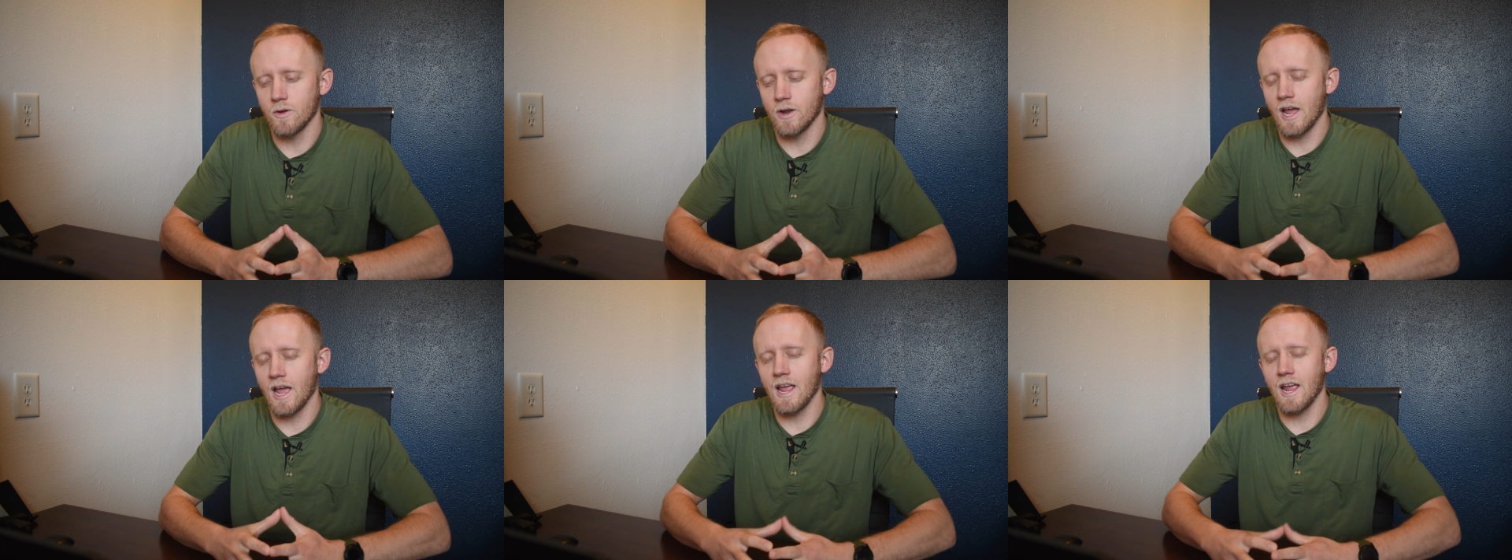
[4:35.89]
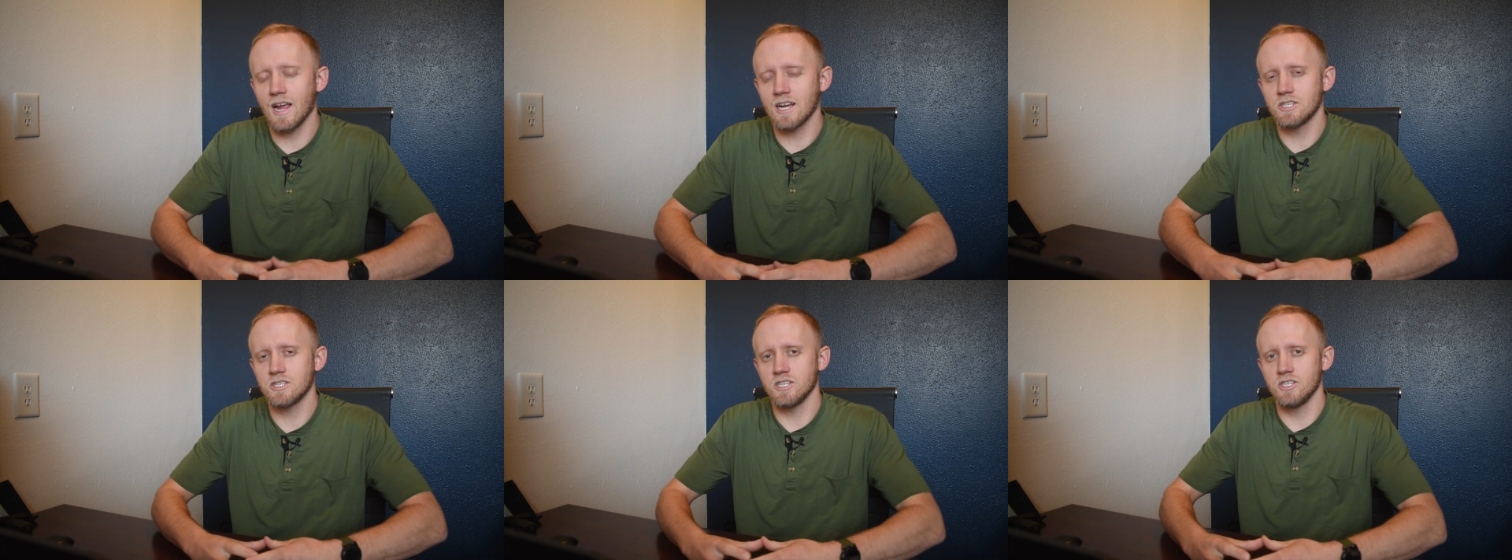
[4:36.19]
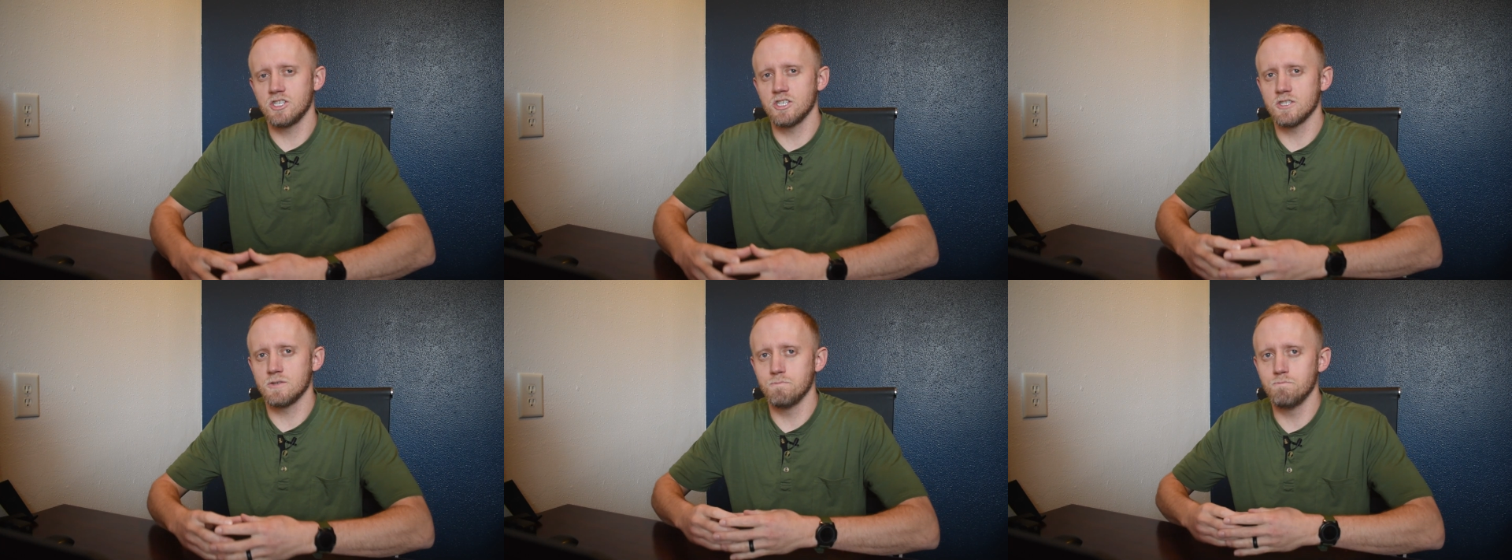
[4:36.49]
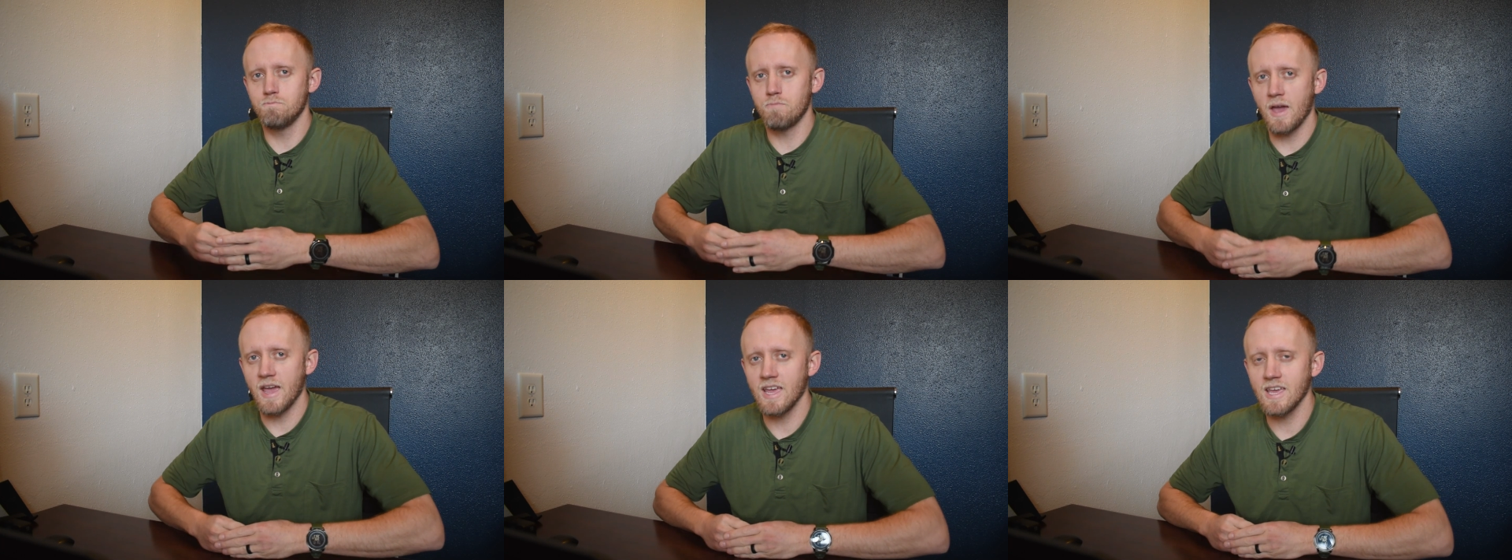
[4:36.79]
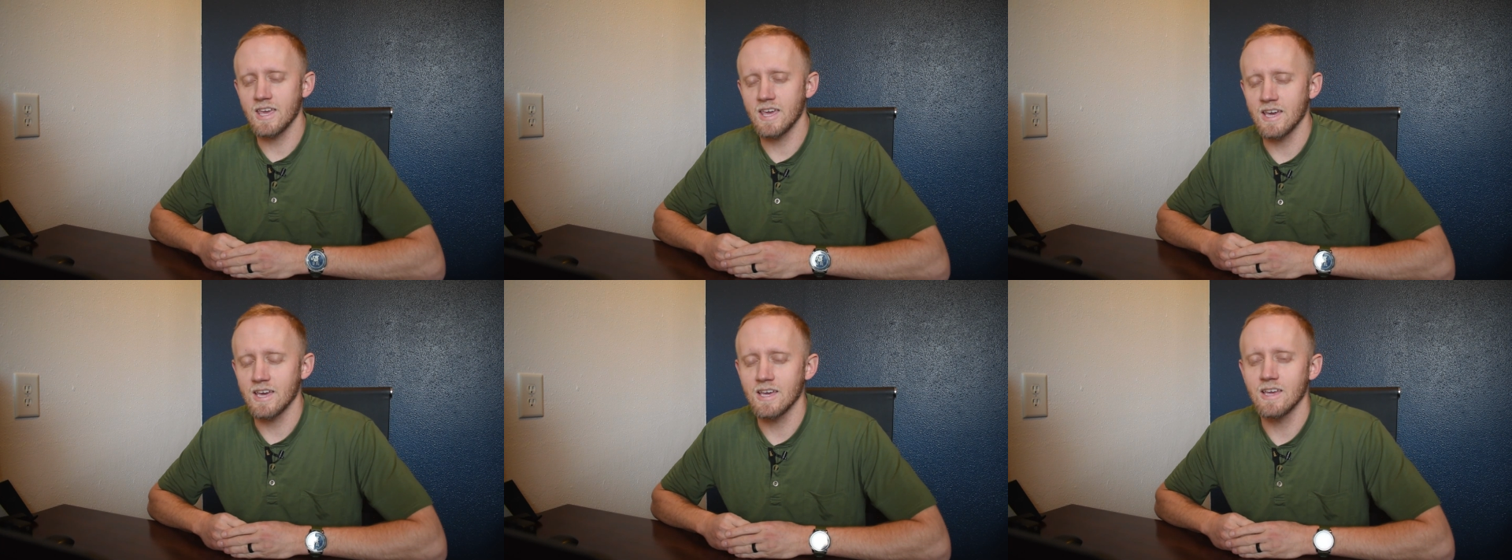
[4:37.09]
and I actually just
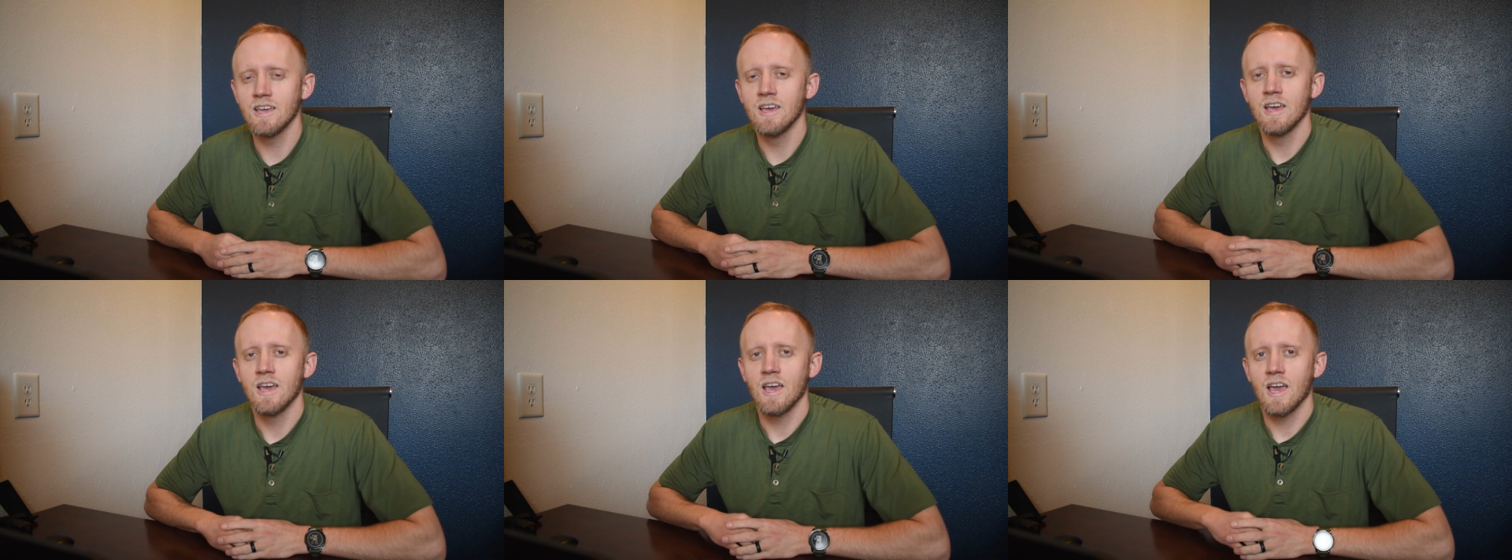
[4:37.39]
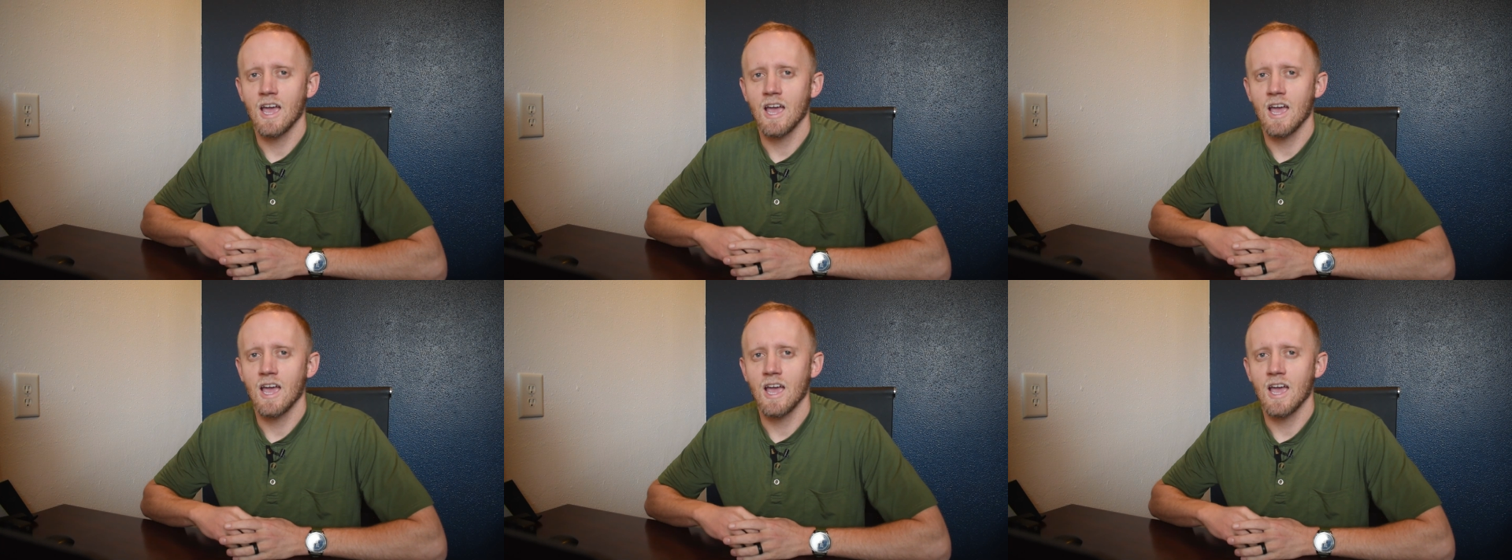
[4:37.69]
bank it,